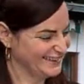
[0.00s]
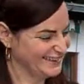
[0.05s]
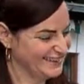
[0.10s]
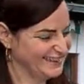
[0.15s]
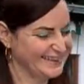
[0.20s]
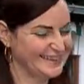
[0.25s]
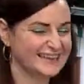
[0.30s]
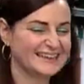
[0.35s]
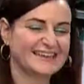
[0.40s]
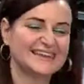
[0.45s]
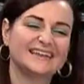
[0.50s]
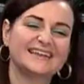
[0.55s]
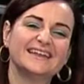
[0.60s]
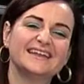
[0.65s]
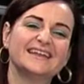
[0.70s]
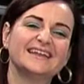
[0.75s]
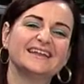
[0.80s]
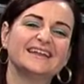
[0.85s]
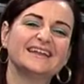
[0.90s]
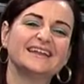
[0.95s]

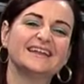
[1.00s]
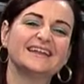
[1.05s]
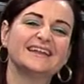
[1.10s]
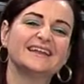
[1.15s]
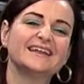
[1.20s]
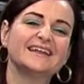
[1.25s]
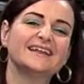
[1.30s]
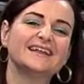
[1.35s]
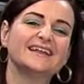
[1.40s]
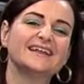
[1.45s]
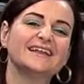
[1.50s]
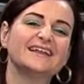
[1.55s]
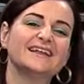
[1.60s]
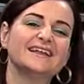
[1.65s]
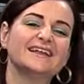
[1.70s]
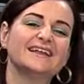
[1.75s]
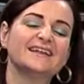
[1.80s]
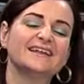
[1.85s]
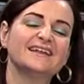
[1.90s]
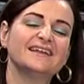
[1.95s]

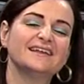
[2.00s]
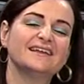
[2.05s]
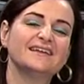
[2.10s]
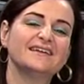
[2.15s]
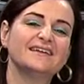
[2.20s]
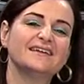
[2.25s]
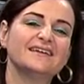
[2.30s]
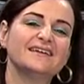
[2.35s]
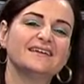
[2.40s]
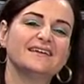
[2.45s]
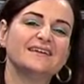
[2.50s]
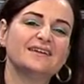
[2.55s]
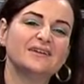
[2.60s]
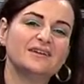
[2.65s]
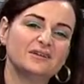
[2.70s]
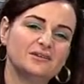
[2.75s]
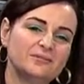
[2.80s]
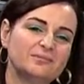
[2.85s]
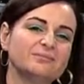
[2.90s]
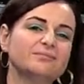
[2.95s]

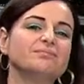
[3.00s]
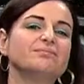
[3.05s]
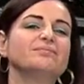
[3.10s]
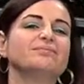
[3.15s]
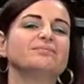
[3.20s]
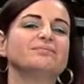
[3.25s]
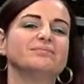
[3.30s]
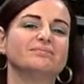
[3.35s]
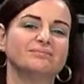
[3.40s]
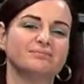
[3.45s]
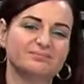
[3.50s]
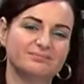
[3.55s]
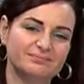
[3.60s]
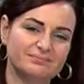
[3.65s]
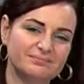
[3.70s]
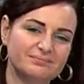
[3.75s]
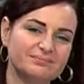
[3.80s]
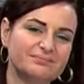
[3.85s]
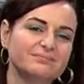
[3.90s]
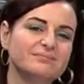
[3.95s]

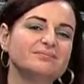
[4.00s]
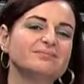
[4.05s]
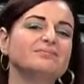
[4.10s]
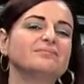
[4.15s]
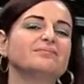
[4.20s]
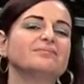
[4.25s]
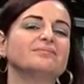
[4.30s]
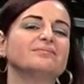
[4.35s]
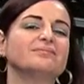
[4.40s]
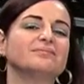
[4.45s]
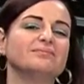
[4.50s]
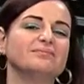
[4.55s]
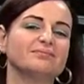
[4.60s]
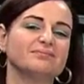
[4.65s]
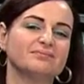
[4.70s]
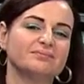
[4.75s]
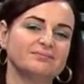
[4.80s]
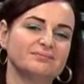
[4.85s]
The person shown says nothing.